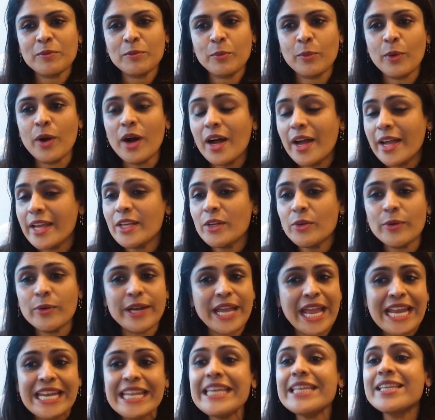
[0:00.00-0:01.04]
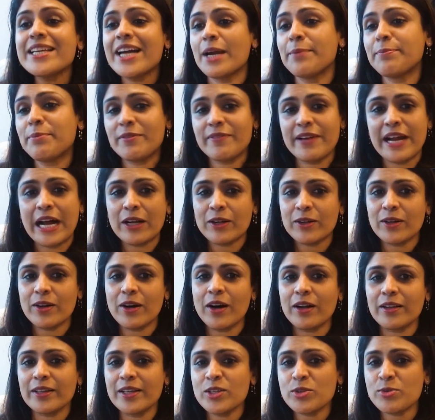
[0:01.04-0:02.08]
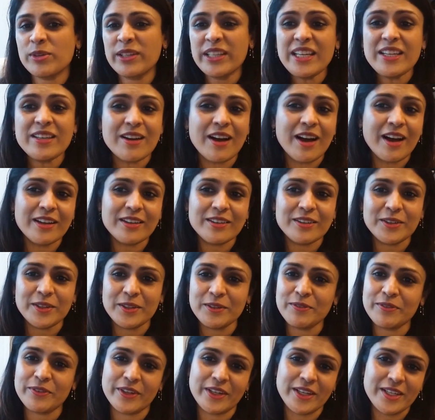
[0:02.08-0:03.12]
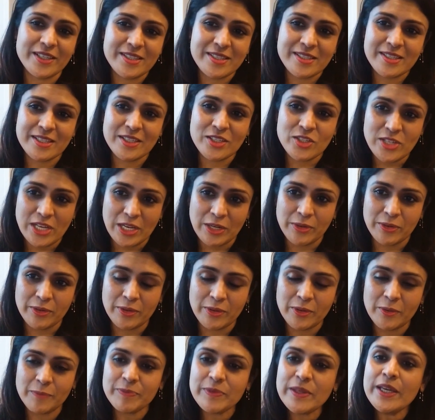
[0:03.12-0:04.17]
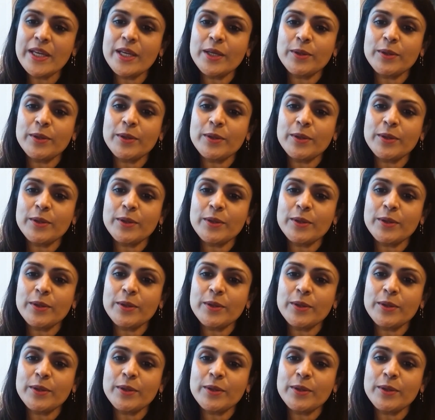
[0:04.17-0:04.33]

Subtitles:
wine, or any type of alcohol, is really not good for us in general.